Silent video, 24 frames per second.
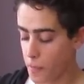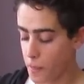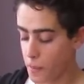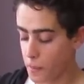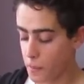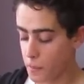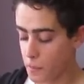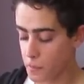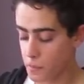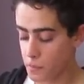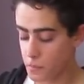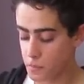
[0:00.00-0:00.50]

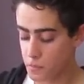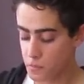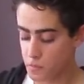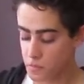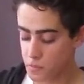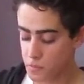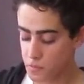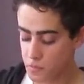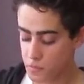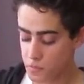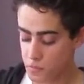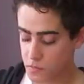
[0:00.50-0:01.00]

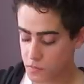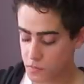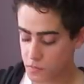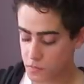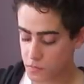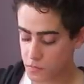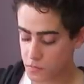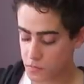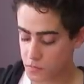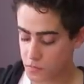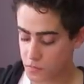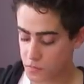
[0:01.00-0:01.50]

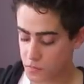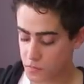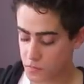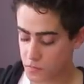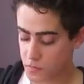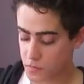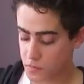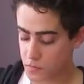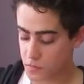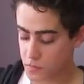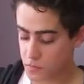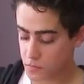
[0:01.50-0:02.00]

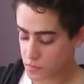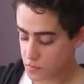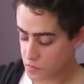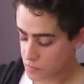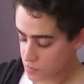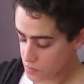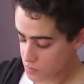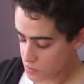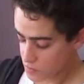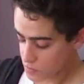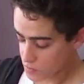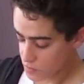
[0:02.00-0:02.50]

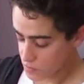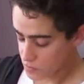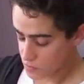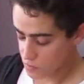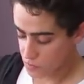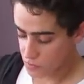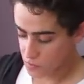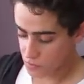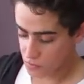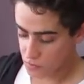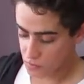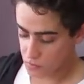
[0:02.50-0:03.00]

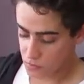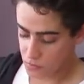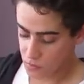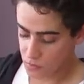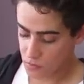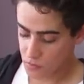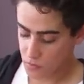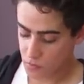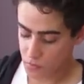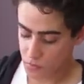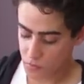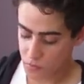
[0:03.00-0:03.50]

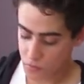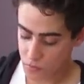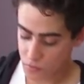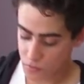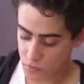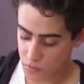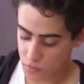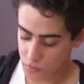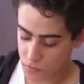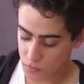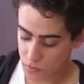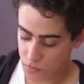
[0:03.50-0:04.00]

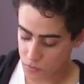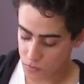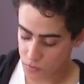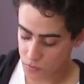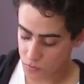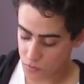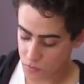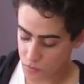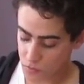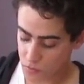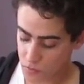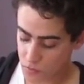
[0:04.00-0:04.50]

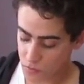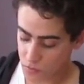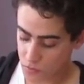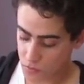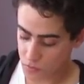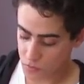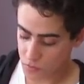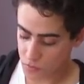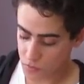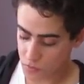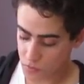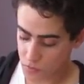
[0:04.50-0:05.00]

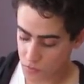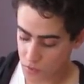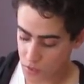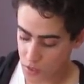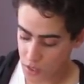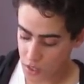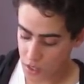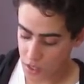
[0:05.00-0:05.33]
(no one is talking)